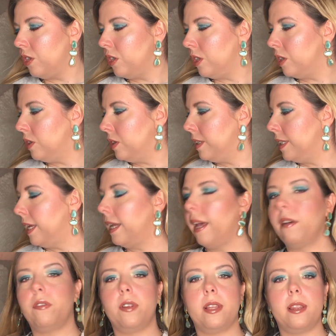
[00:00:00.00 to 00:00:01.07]
just to set
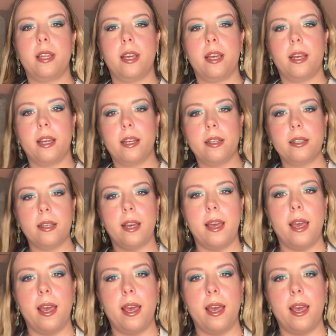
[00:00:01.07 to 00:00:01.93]
everything,